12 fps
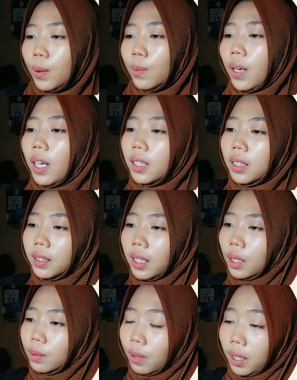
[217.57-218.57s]
Well,
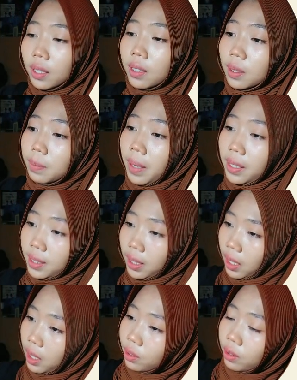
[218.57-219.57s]
that was a
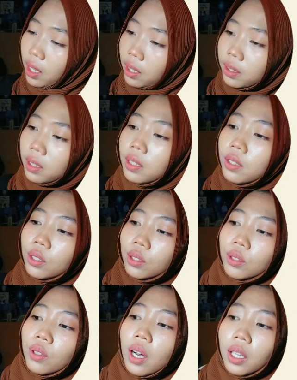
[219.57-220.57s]
basic introduction
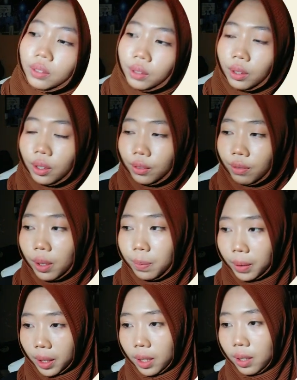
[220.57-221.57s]
to Arduino for
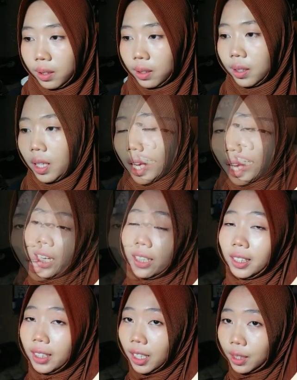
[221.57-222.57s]
beginners. In
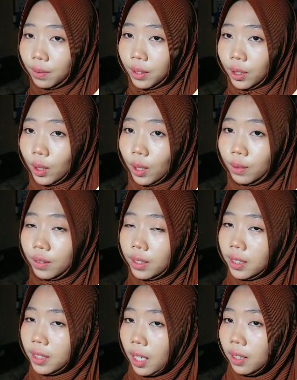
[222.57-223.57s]
the next video, we will
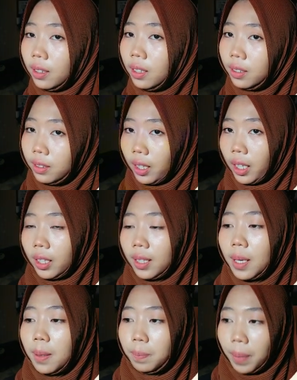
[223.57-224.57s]
start learning
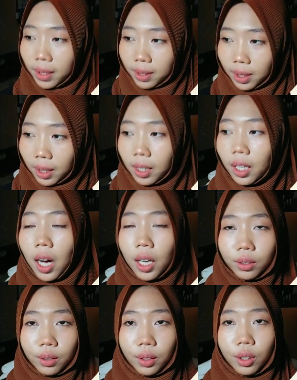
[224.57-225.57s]
basic
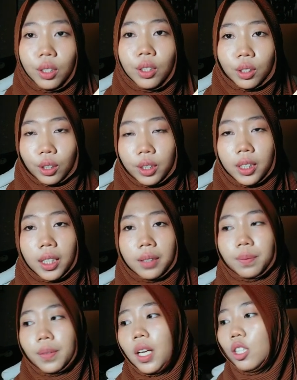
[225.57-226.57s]
Arduino coding.
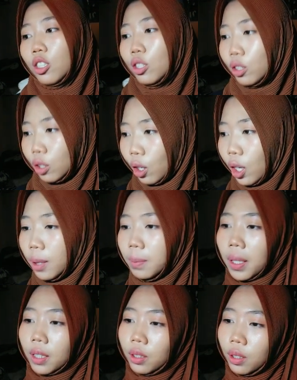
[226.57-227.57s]
So
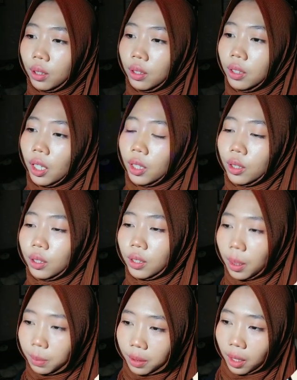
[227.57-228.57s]
make sure you
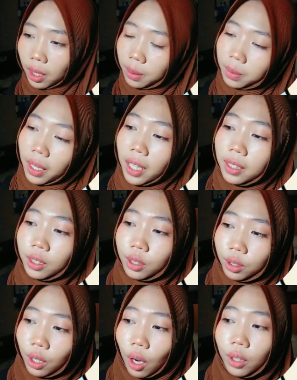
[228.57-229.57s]
subscribe and
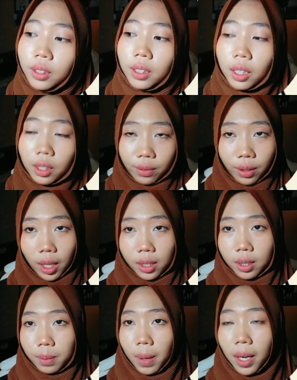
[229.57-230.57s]
turn on the
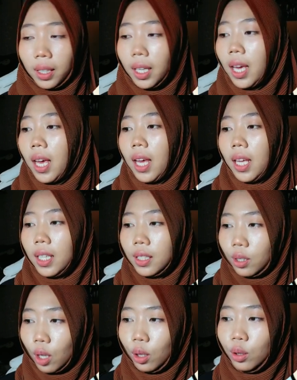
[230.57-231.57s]
notification bell
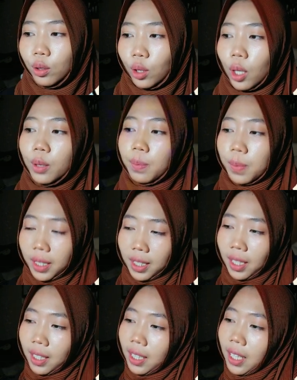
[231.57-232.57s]
so you don't miss
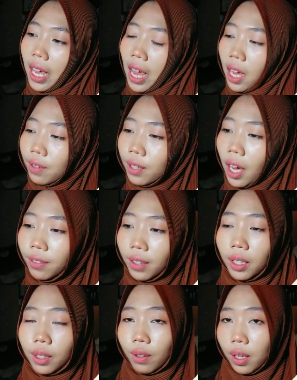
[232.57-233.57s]
it. If you have
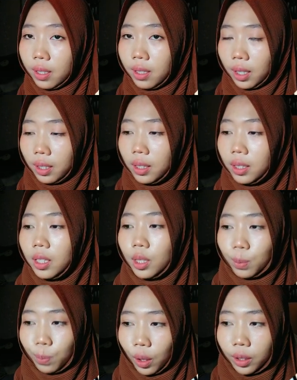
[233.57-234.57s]
any question,
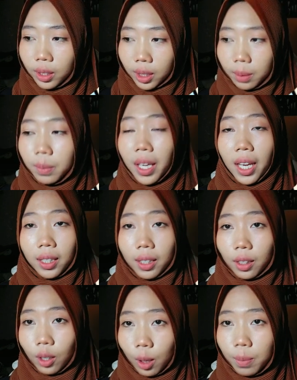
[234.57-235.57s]
just put them in the
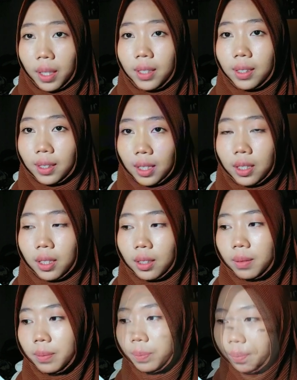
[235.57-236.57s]
comment section.
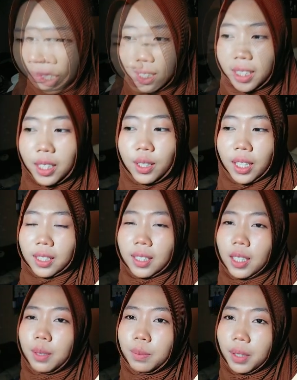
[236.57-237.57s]
See you next
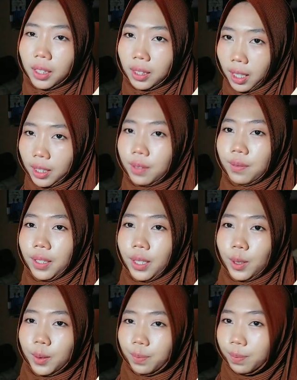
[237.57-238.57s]
time in the next
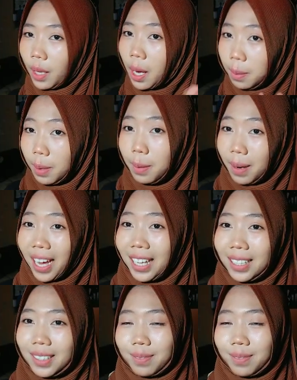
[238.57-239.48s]
video. Bye!